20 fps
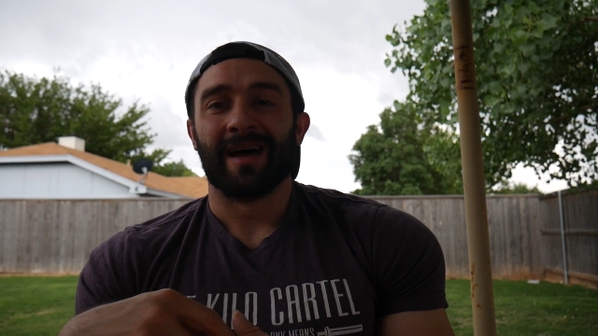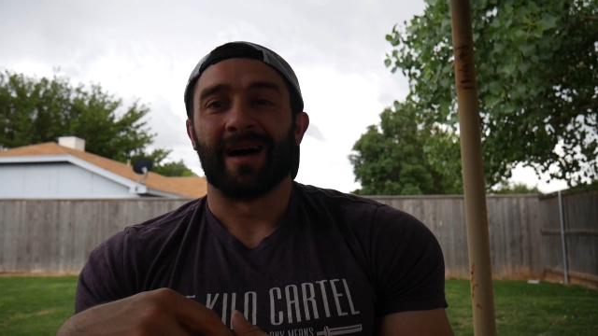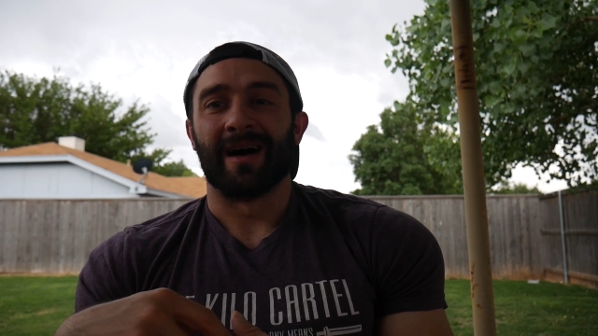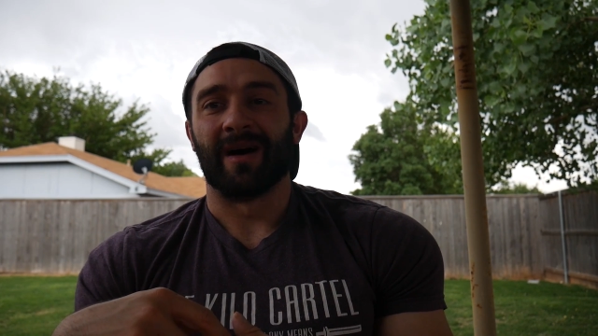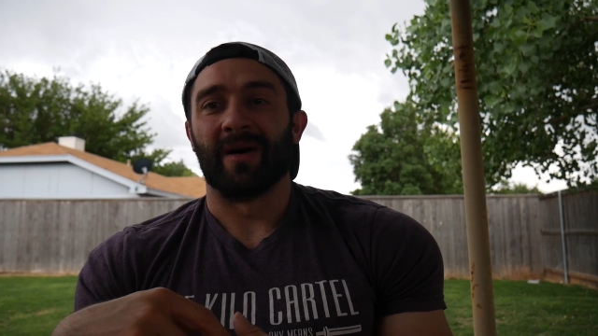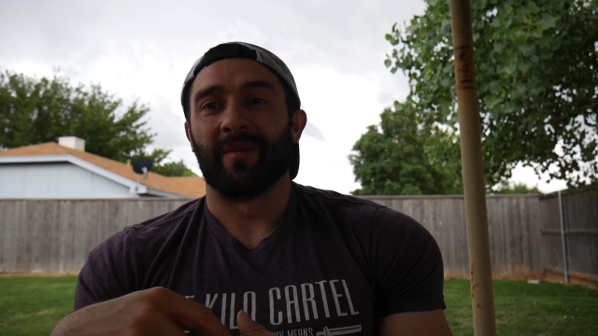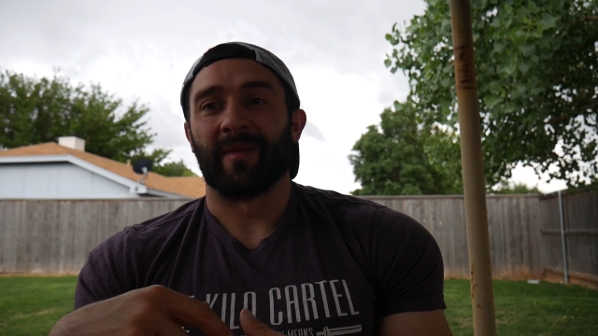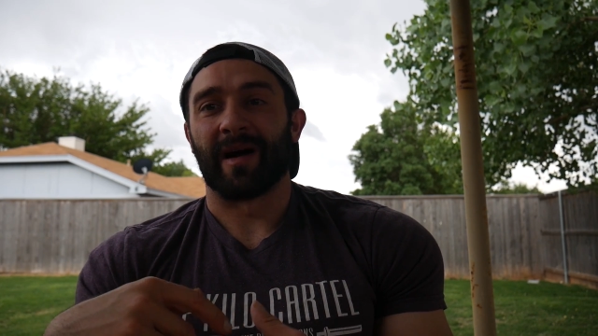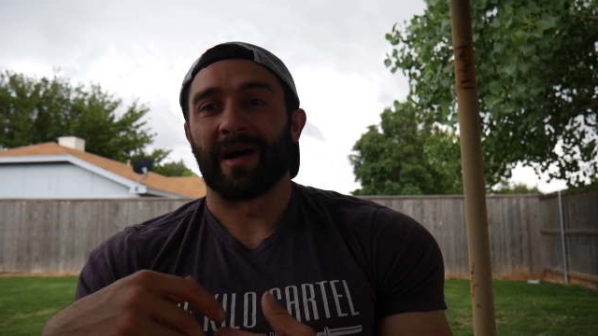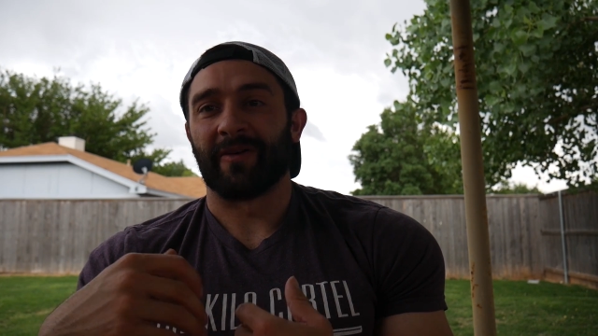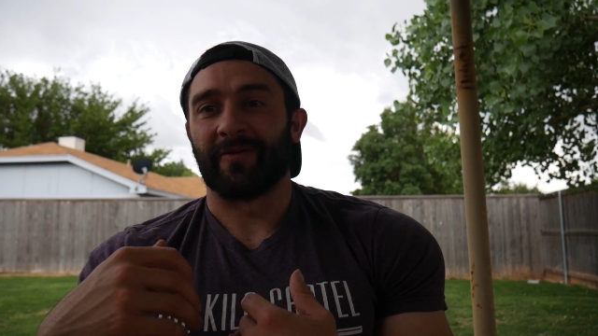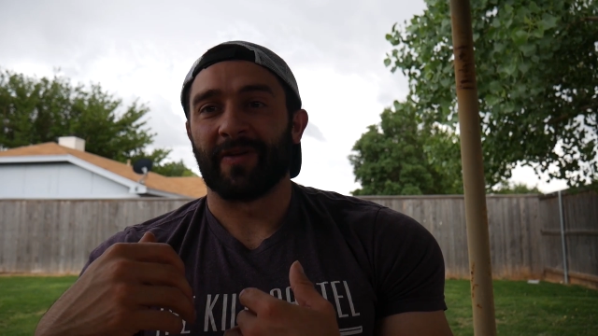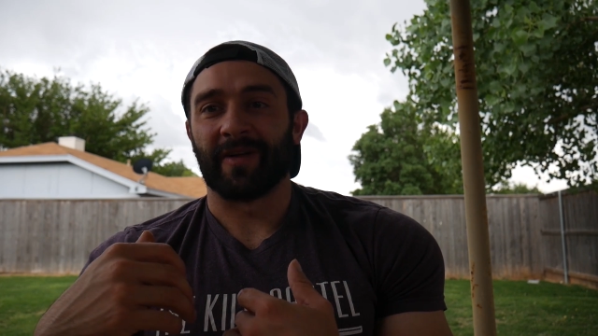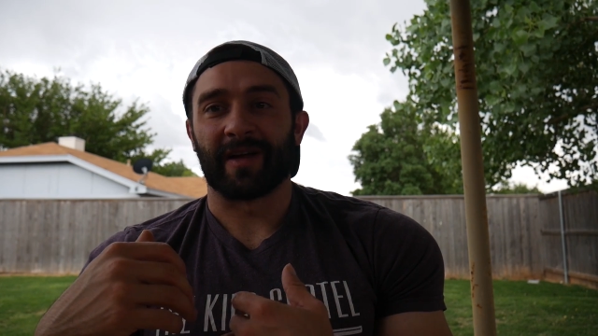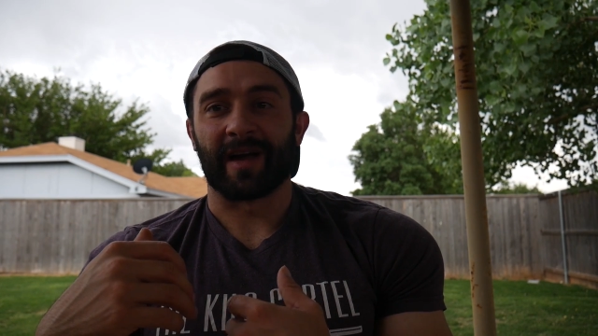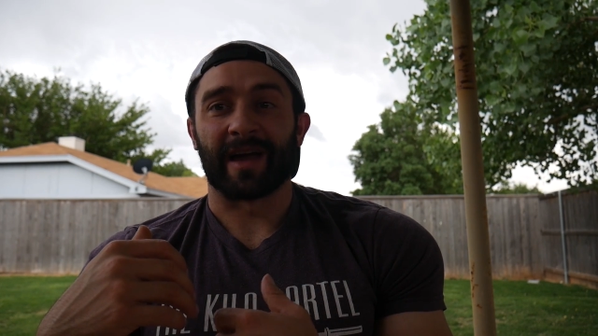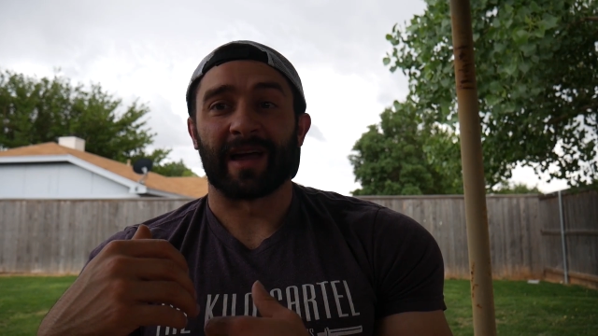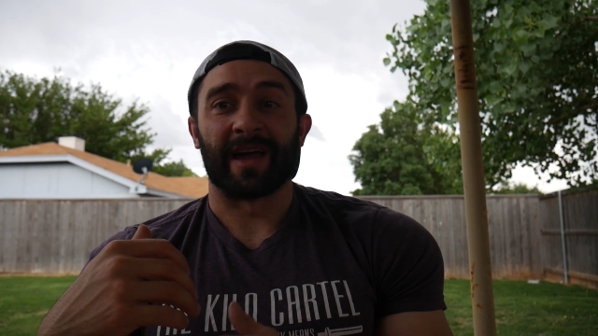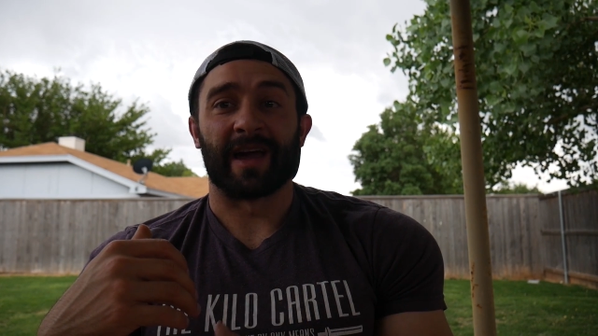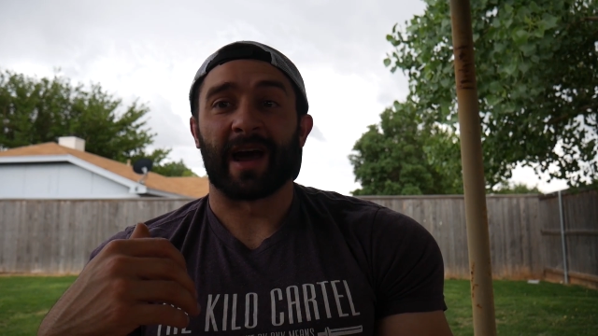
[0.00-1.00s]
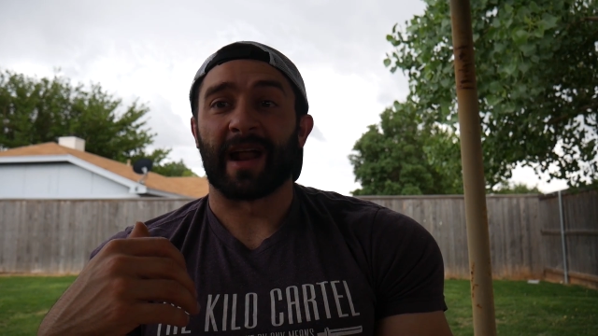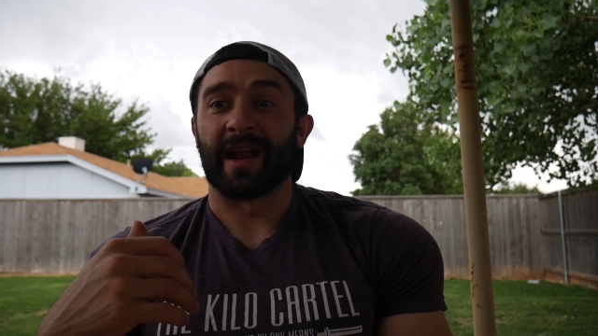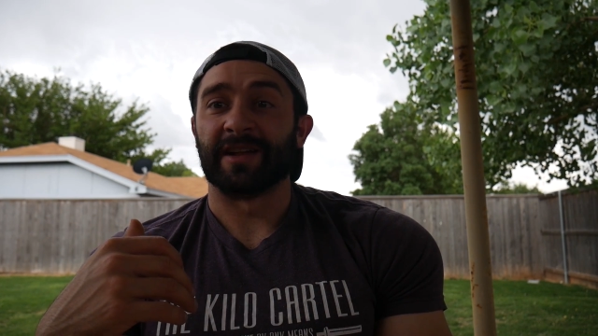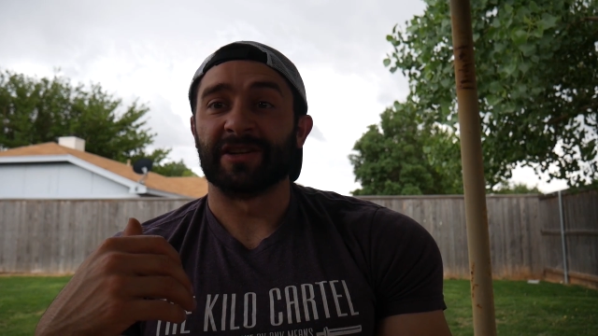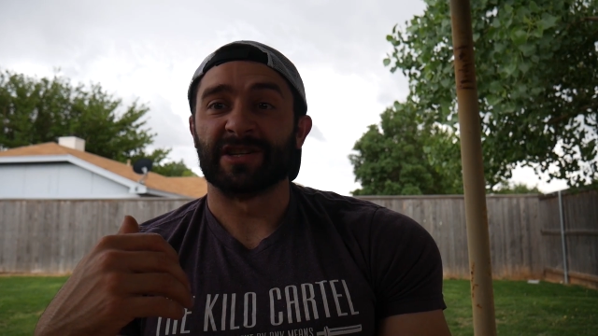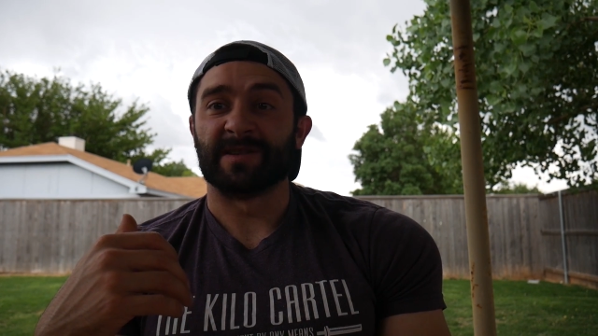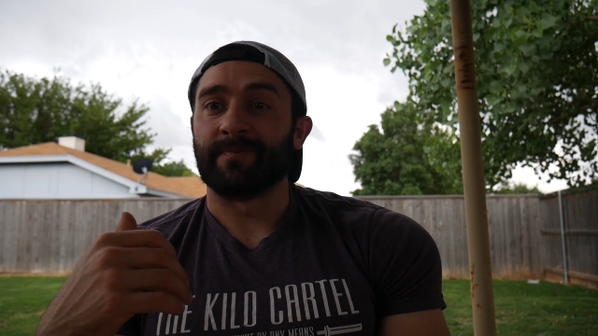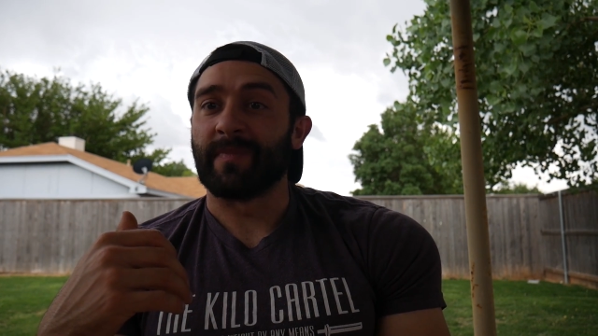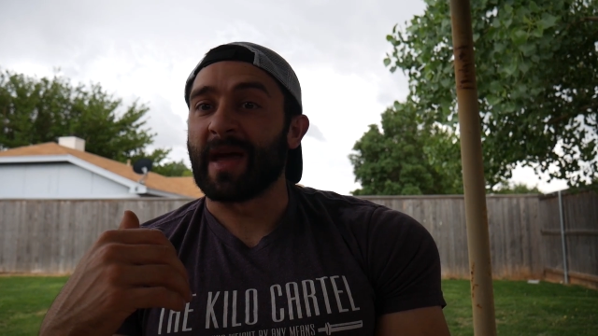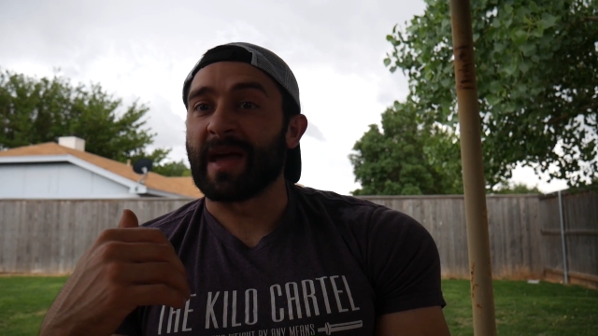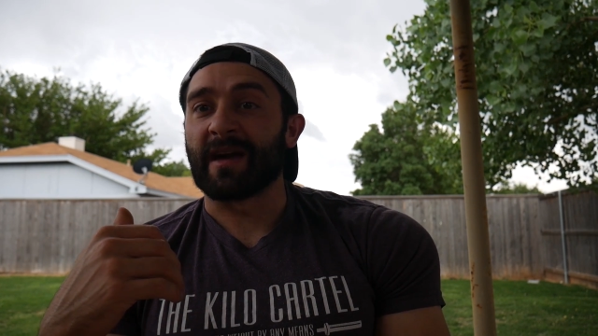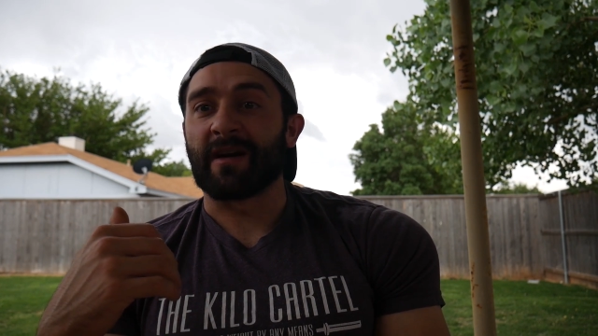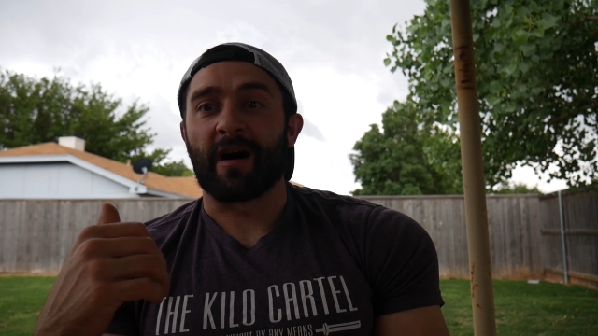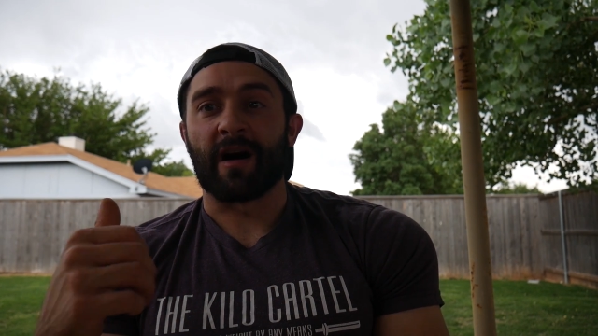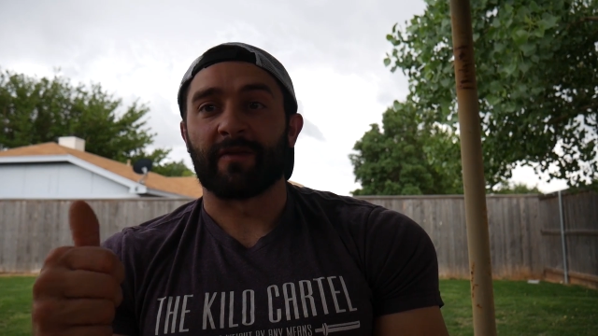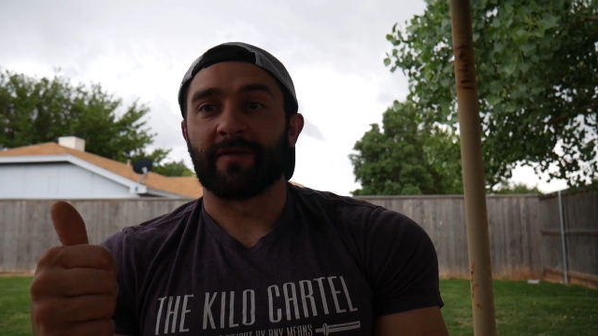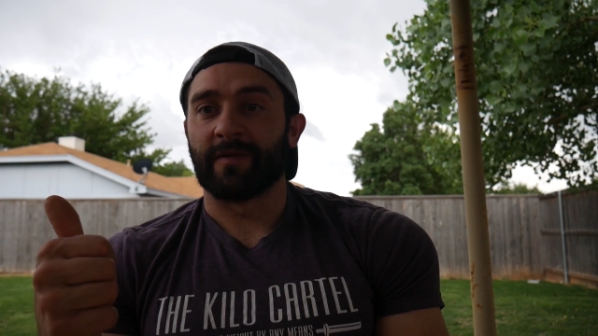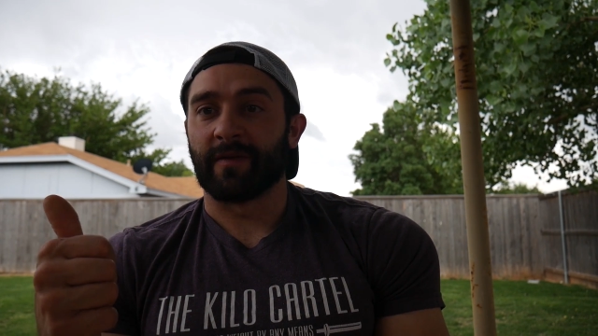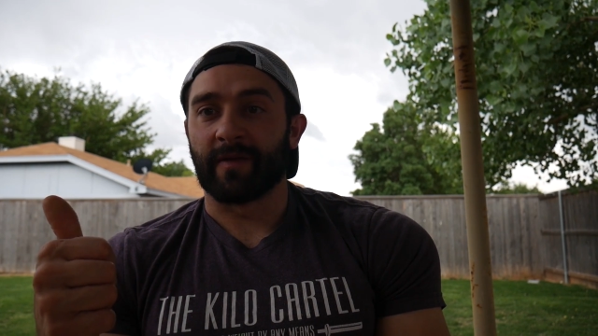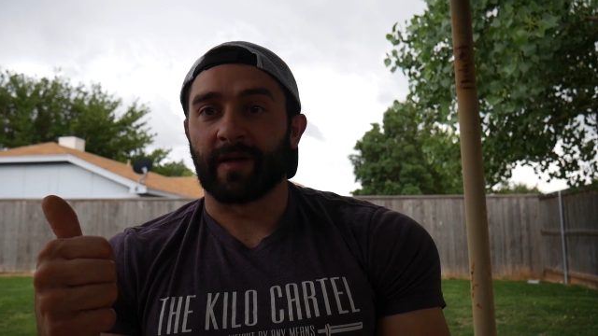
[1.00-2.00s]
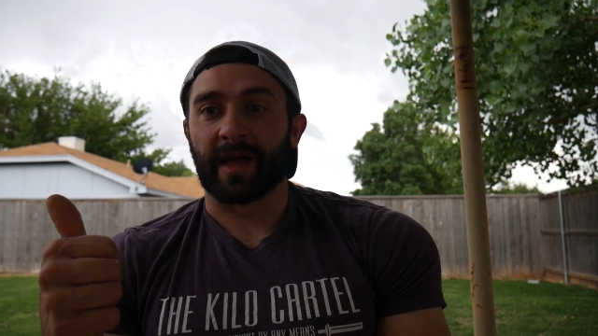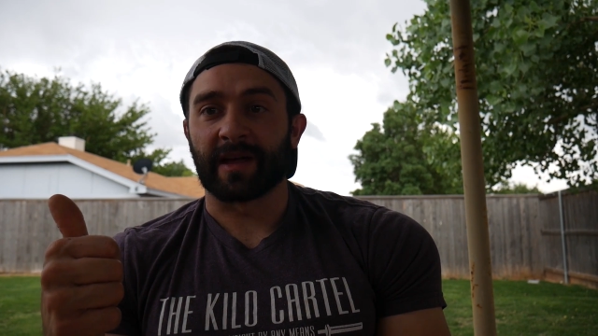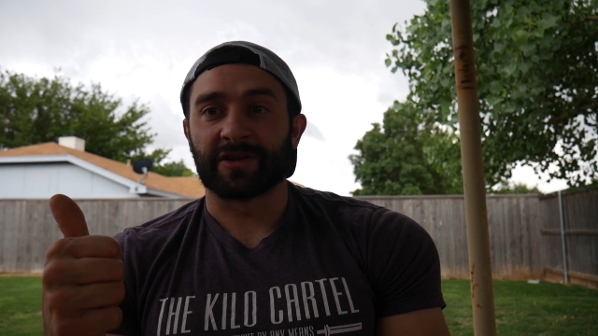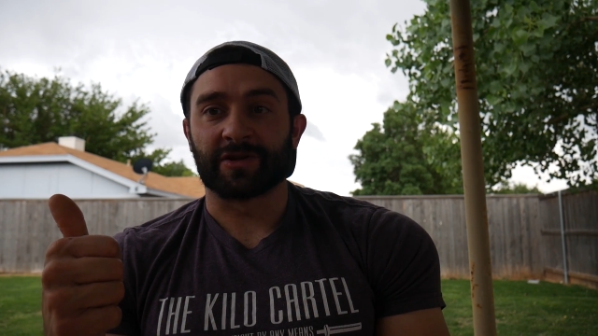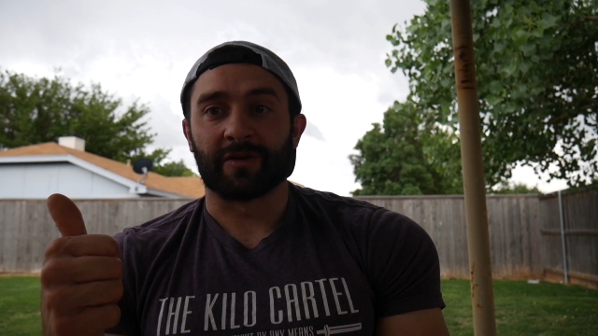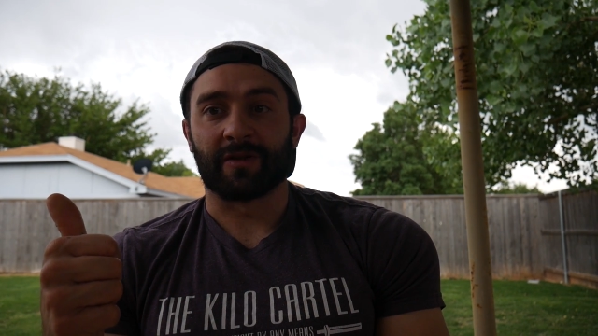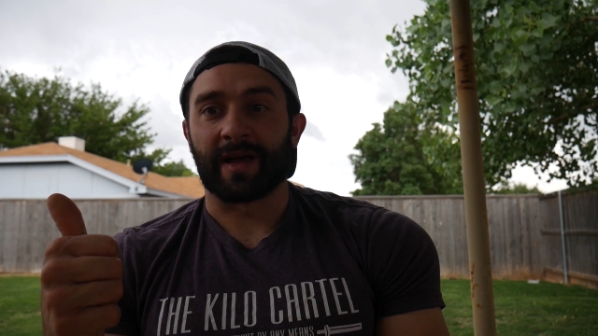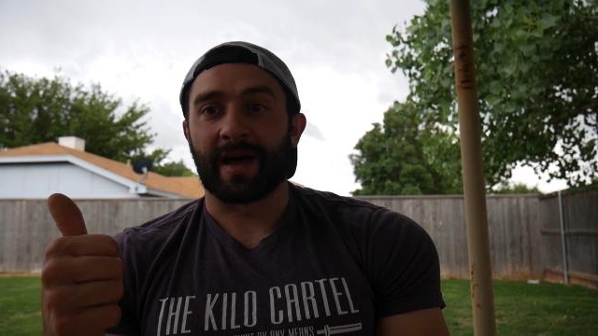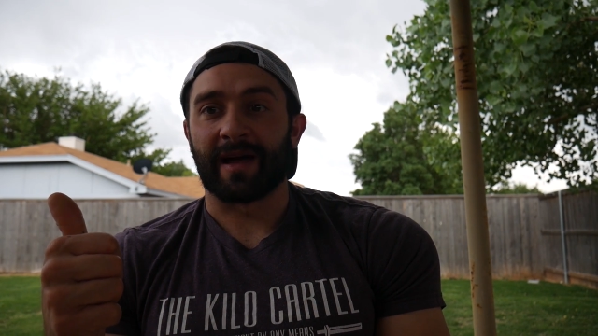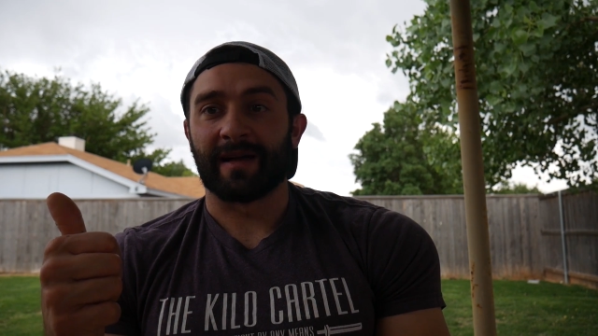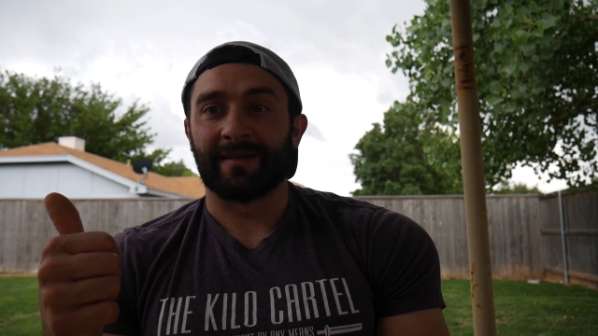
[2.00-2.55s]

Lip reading: I feel like I can kind of just bank off of electrolytes,